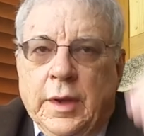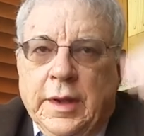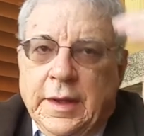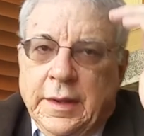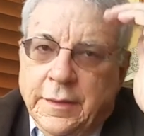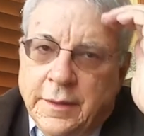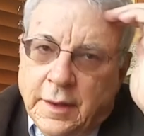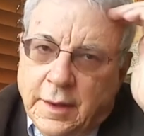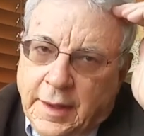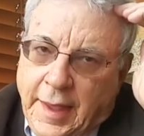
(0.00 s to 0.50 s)

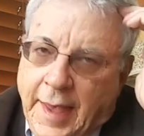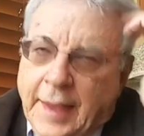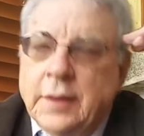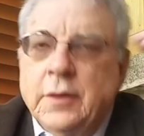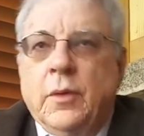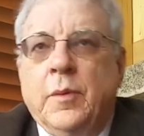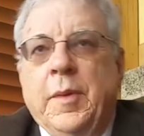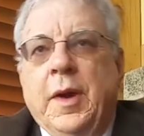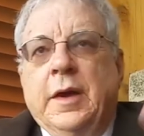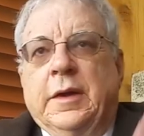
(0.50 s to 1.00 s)
in the
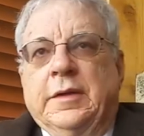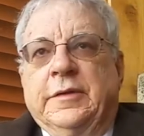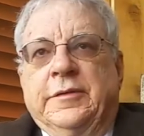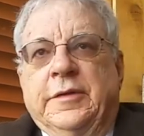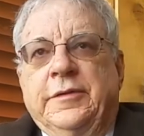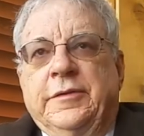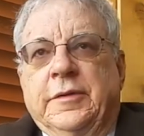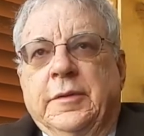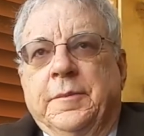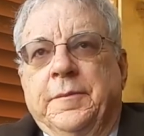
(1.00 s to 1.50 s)
Anglo-American
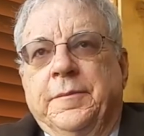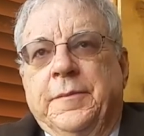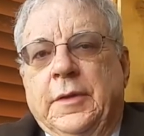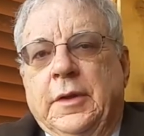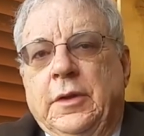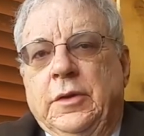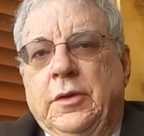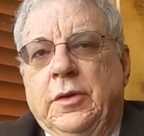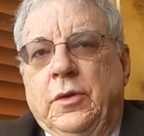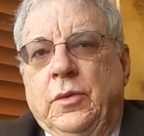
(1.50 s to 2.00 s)
system,
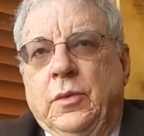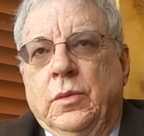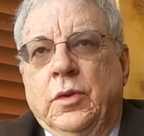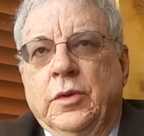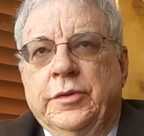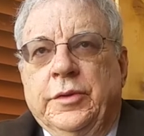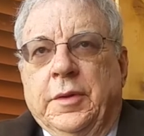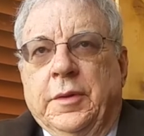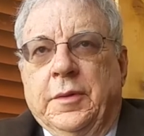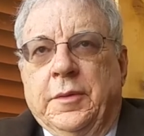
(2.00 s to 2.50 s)
you
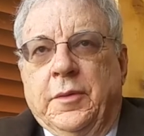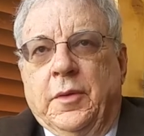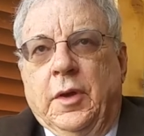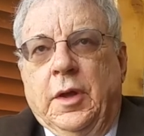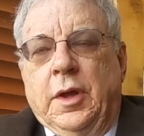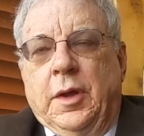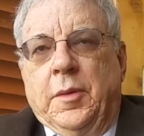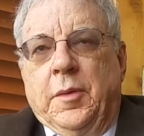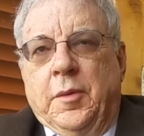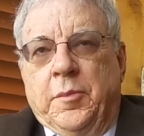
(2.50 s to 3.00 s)
look to
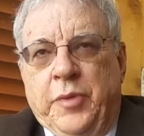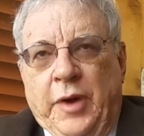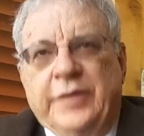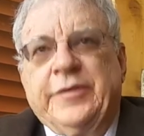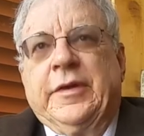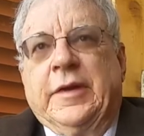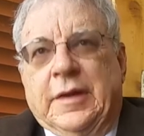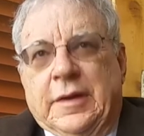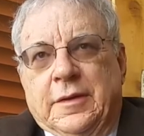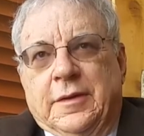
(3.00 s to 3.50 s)

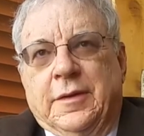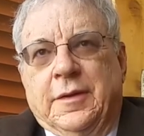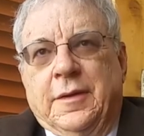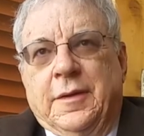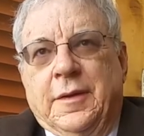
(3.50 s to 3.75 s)
precedent.